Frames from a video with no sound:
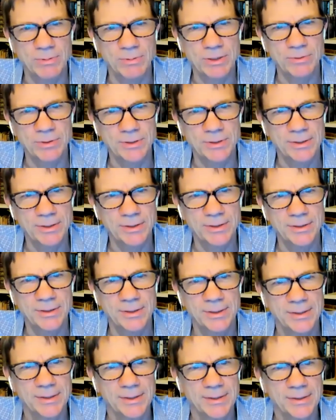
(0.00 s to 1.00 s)
What
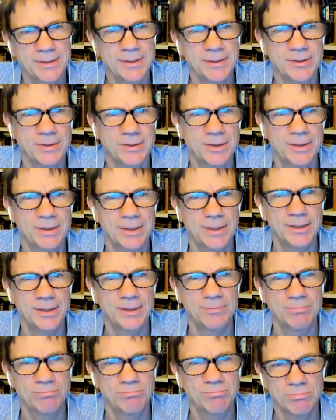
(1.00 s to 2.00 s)

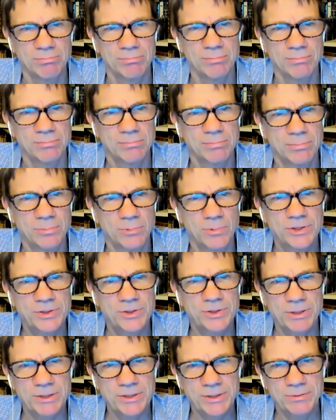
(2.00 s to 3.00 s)
uh,
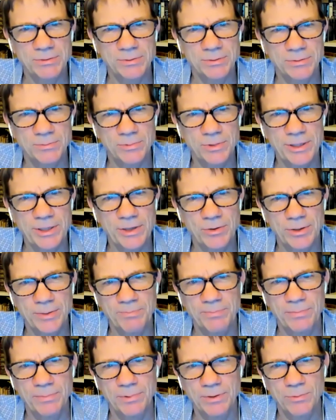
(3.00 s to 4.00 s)
what's what's what are
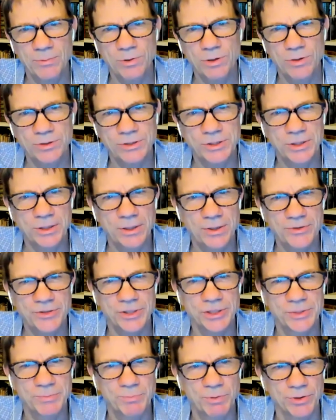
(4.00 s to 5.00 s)
you the world's
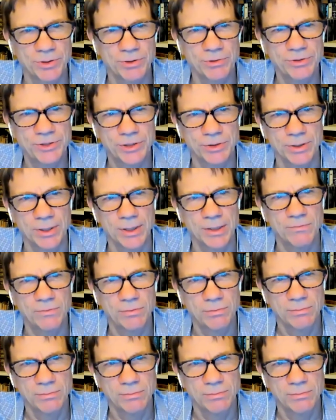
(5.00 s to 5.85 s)
largest producer of?